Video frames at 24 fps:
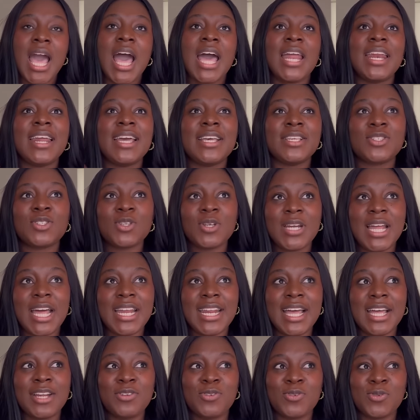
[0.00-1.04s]
And I saw that
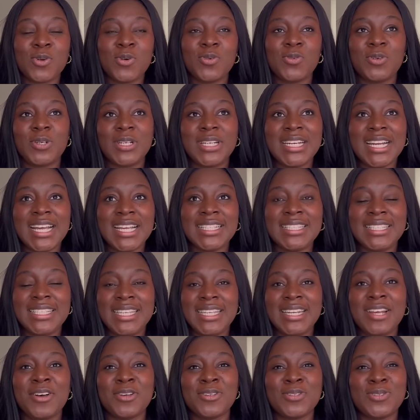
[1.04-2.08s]
that draw for that
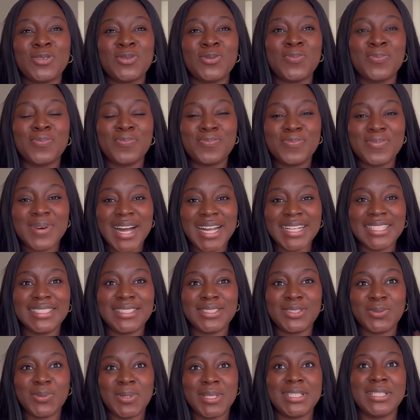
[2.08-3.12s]
day, that was March
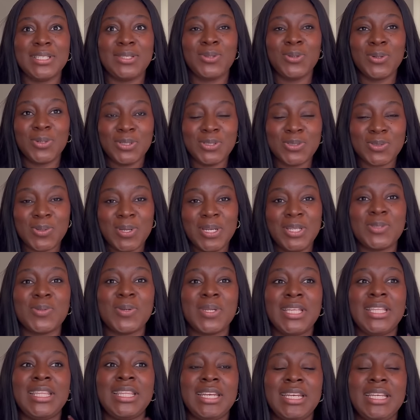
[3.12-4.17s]
23rd,
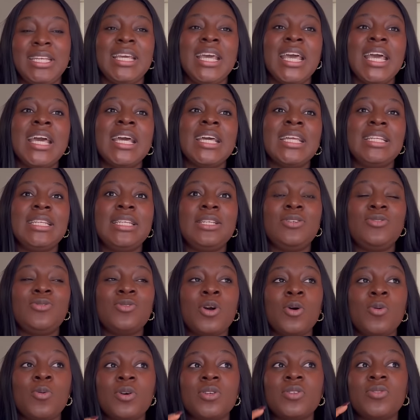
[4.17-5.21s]
2023. The
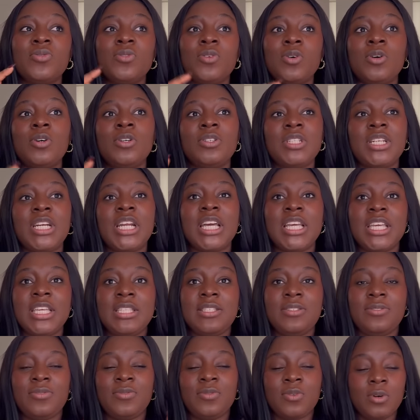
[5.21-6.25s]
draw was
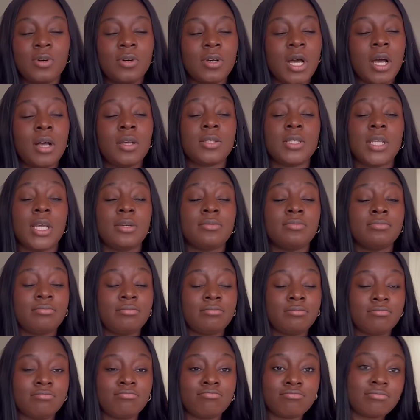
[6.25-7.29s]
484. I was like,
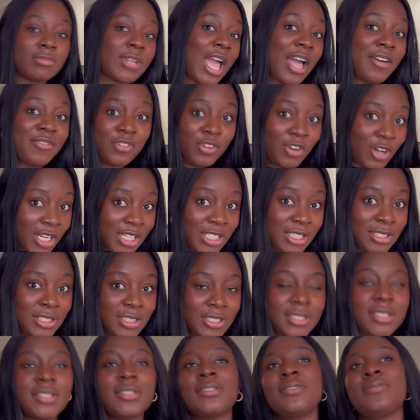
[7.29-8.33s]
I've gotten
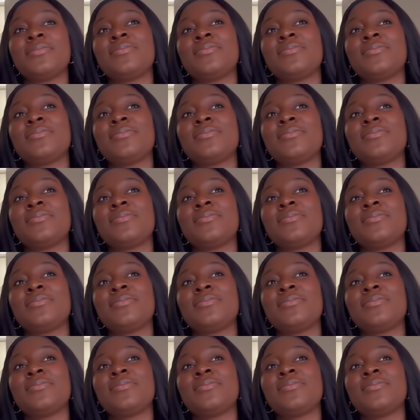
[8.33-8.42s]
it.